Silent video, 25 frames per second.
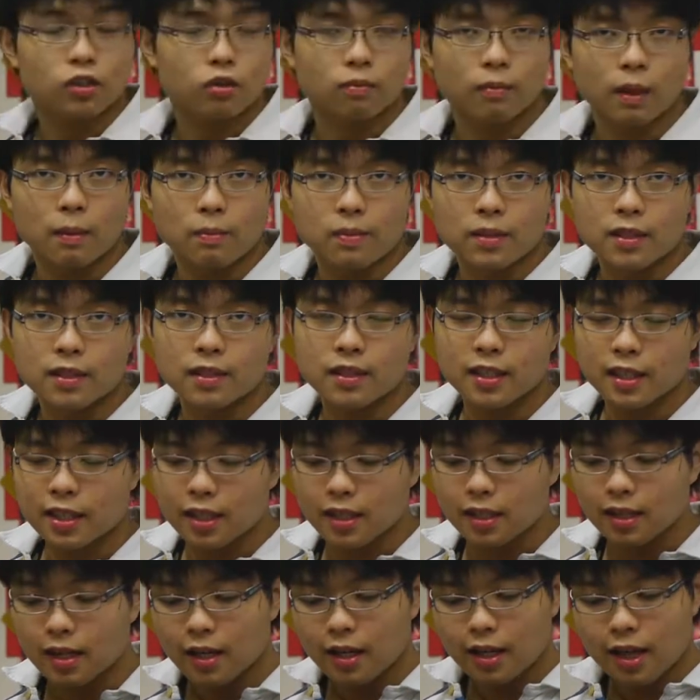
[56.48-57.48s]
to my
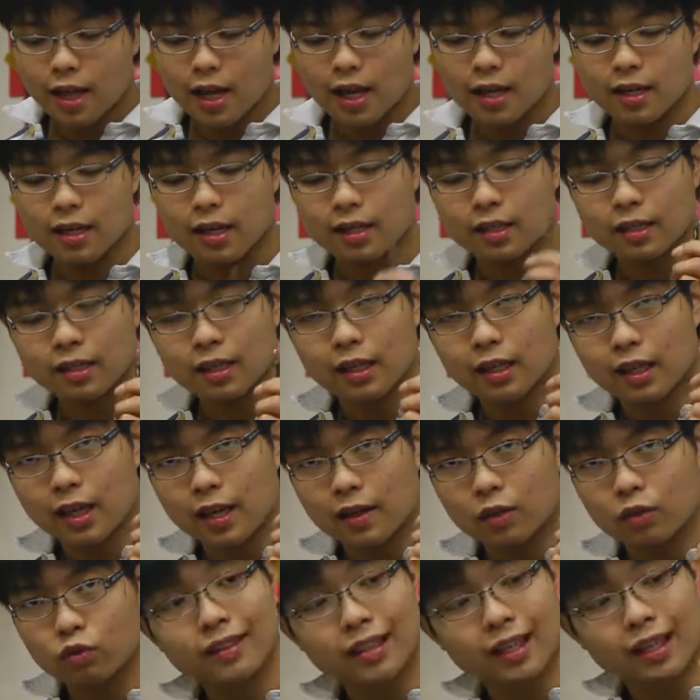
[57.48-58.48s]
PC, and then the other
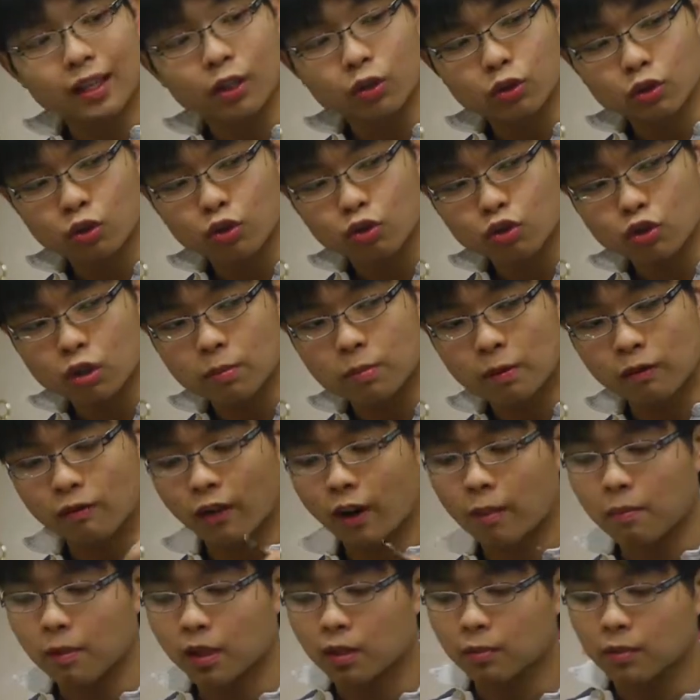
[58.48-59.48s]
end also
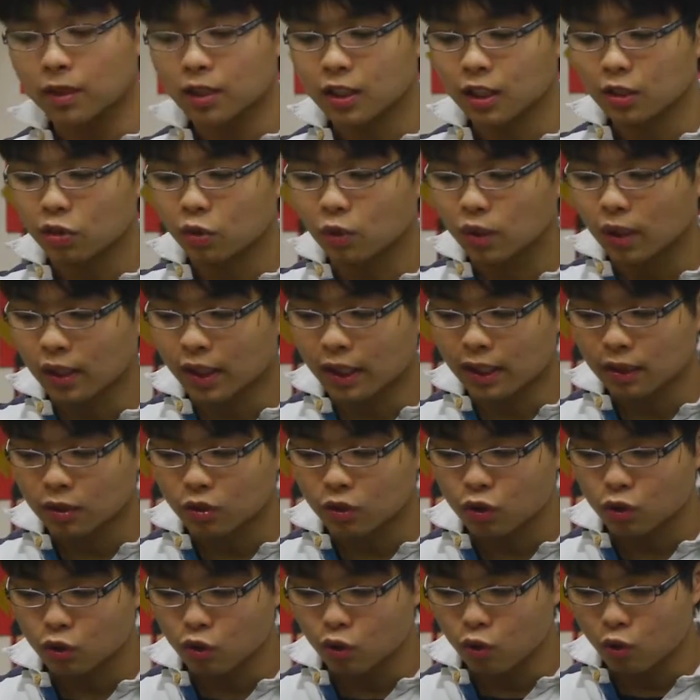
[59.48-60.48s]
3.5mm to connect
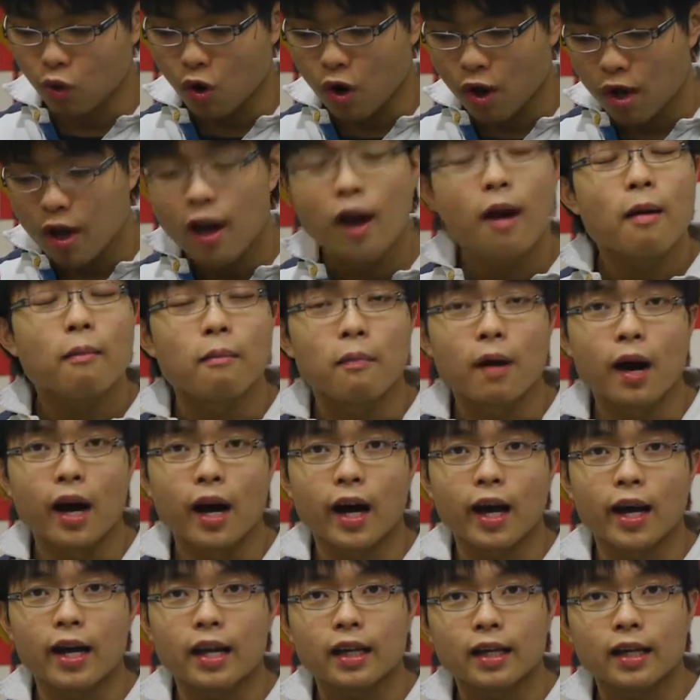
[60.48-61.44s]
to my